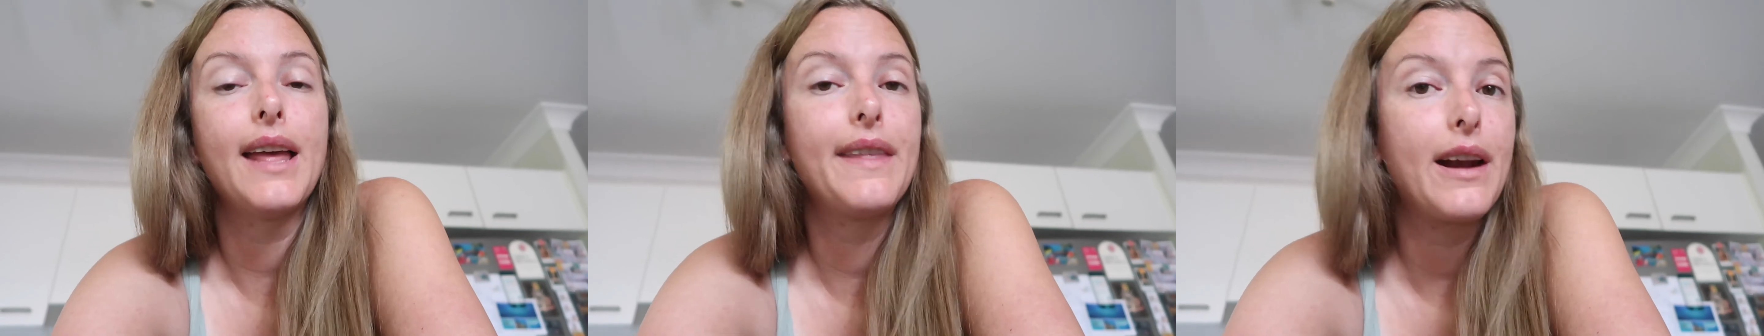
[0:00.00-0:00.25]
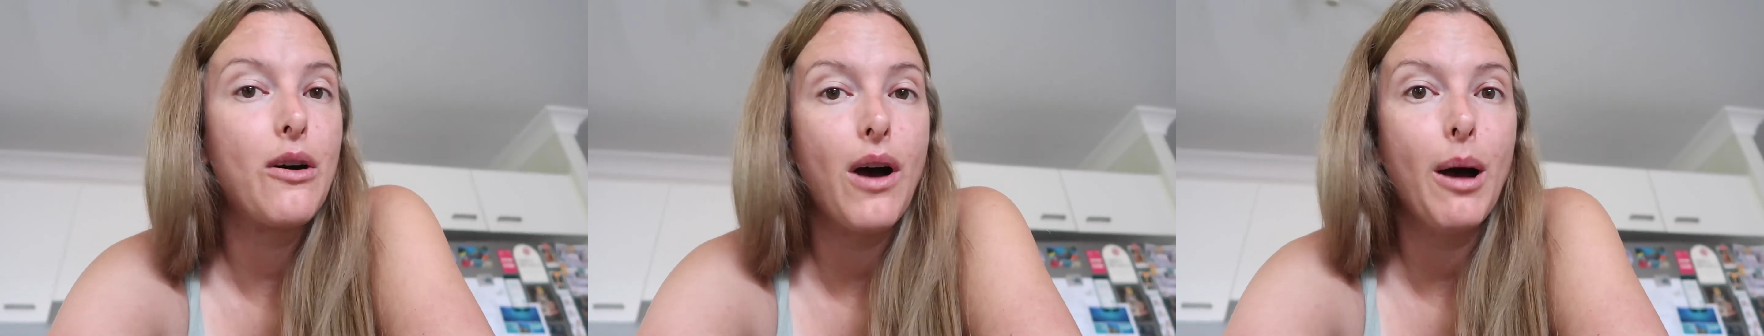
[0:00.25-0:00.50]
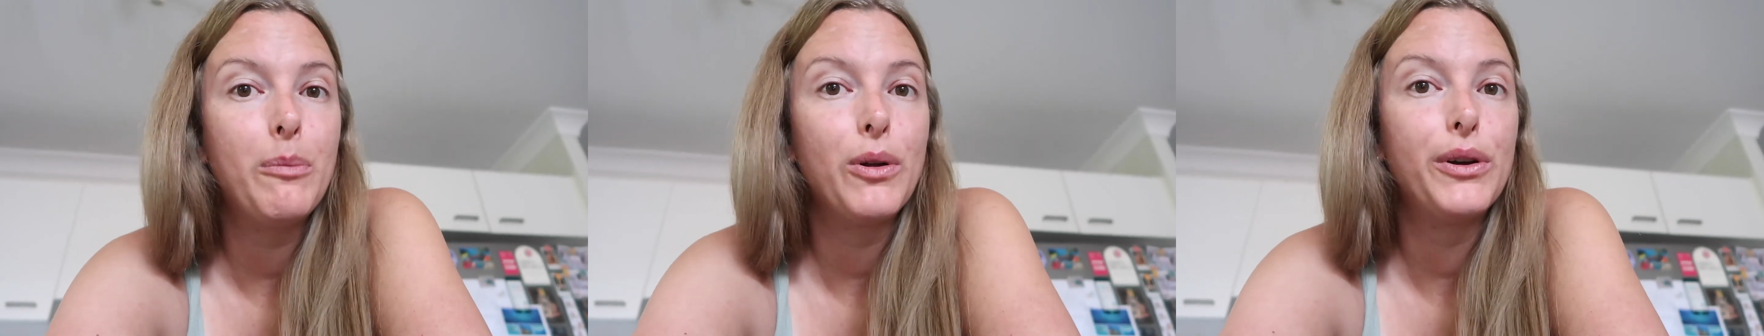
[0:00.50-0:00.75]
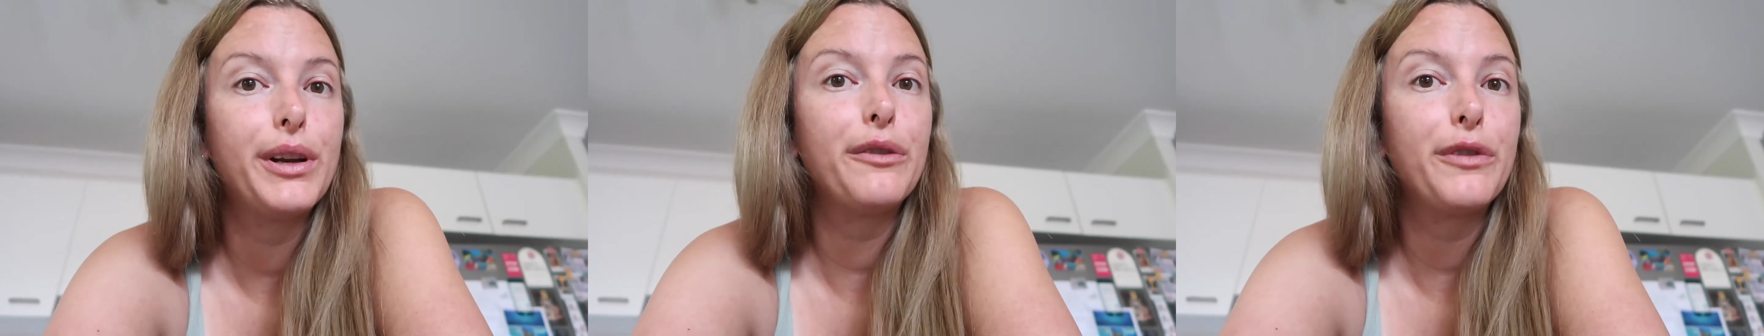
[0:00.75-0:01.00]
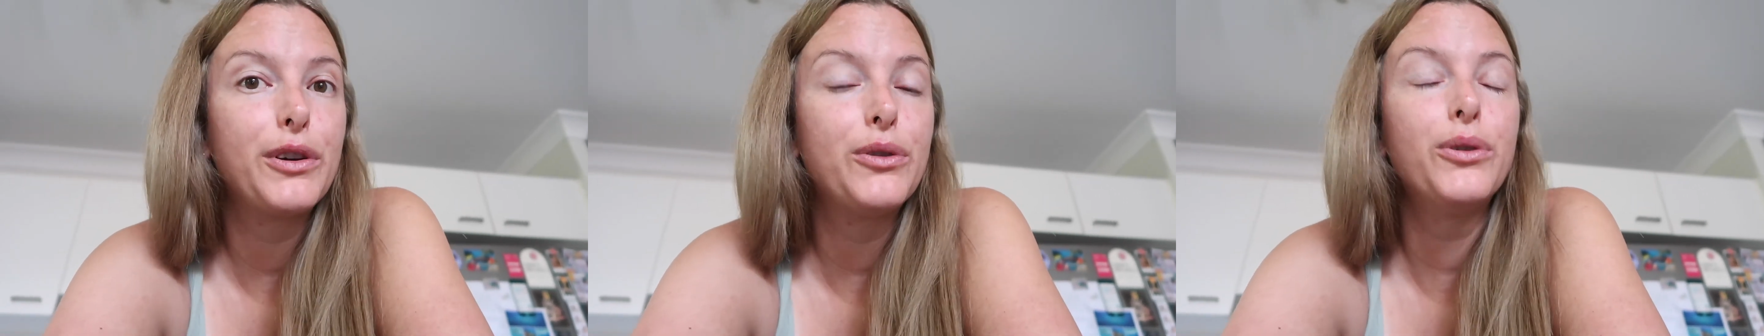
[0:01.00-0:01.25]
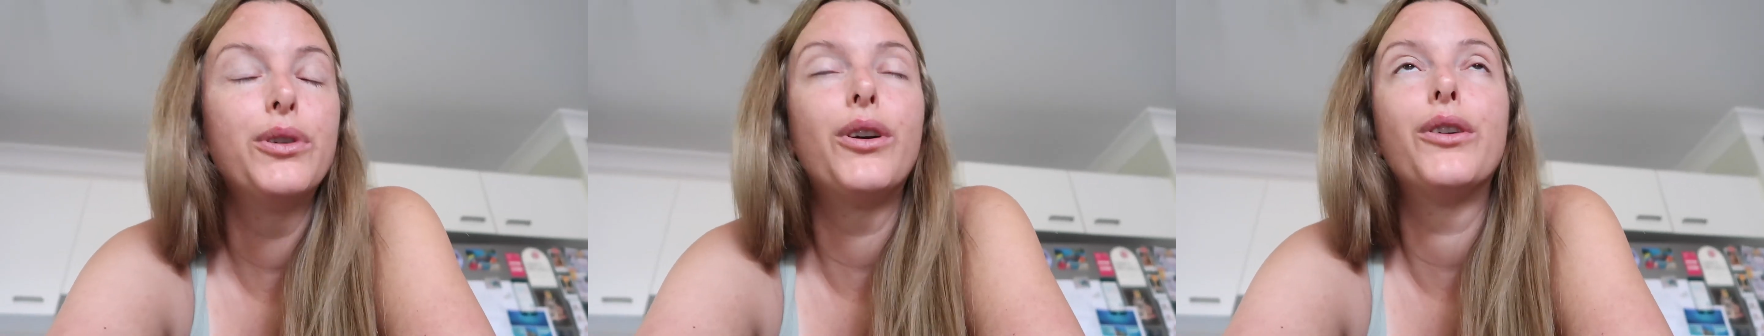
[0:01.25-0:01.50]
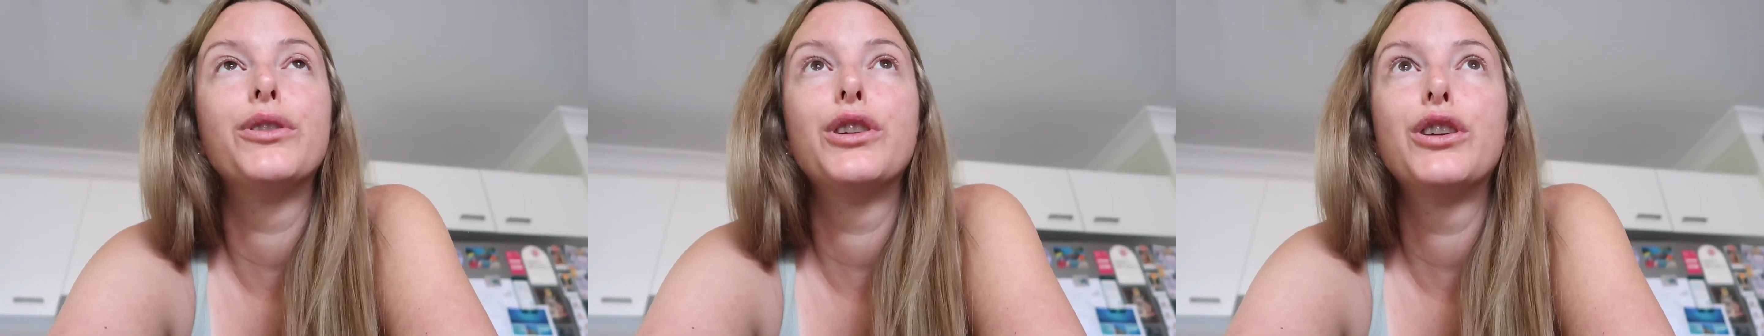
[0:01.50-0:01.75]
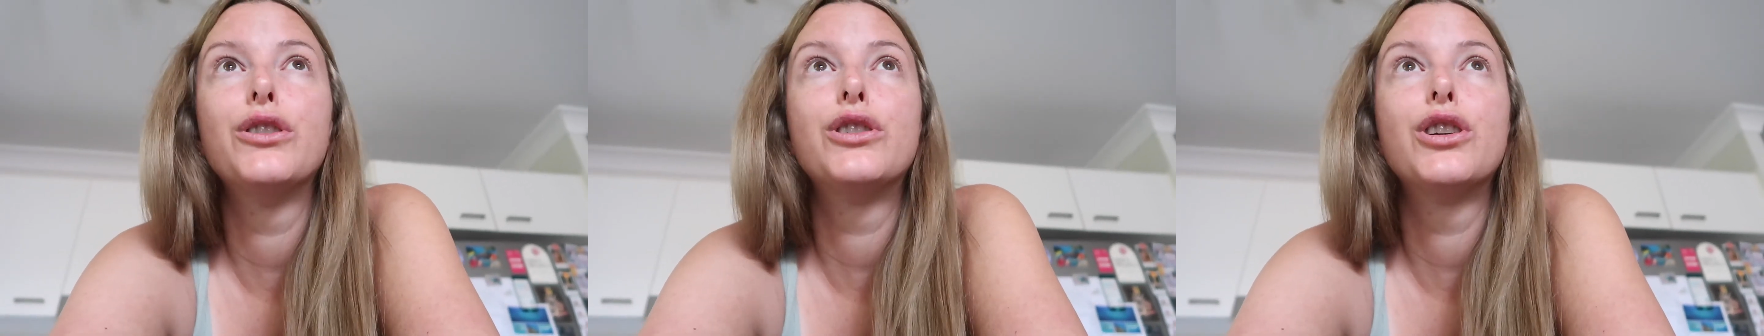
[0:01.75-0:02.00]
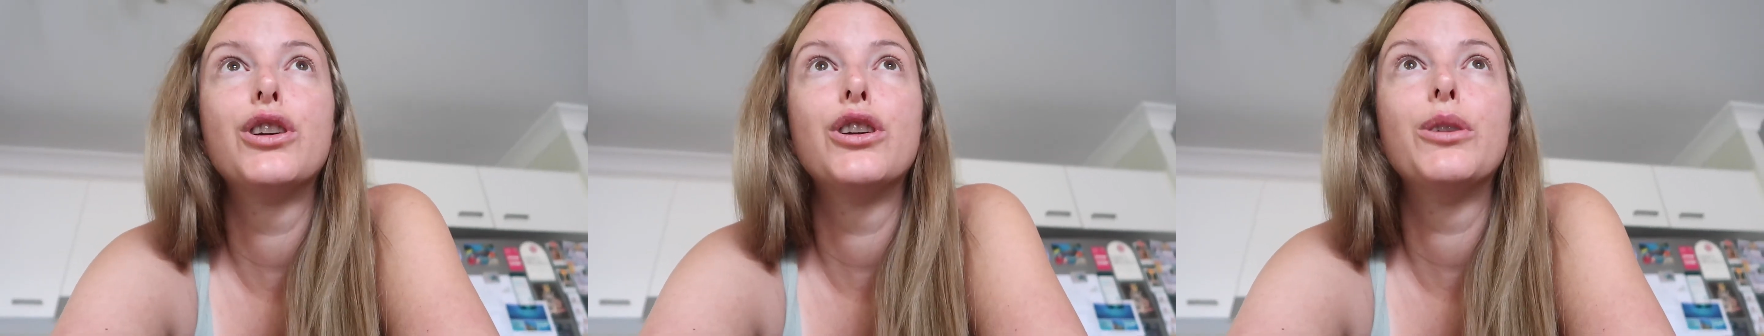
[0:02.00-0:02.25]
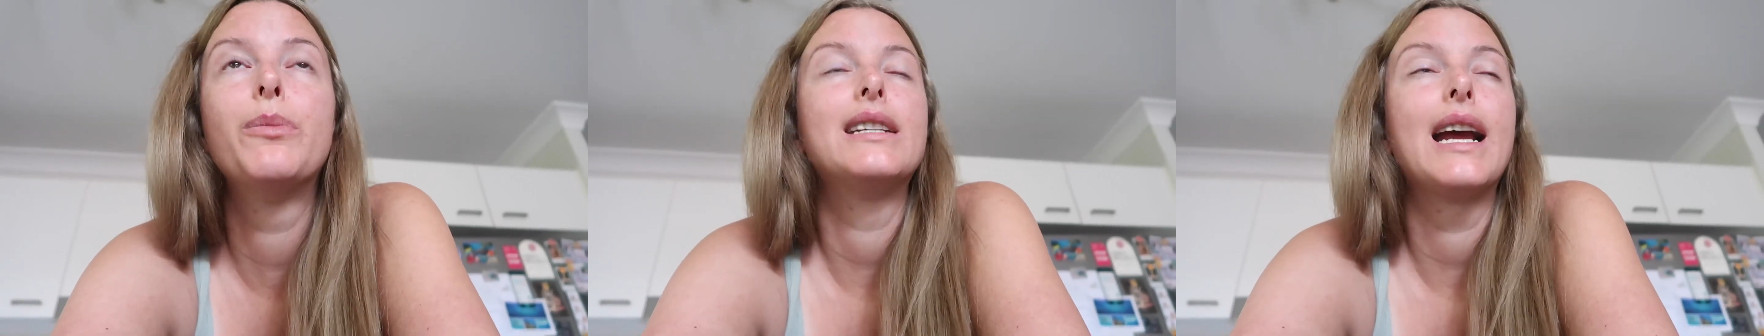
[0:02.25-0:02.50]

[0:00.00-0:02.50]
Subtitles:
and then I'll upload it for good on YouTube.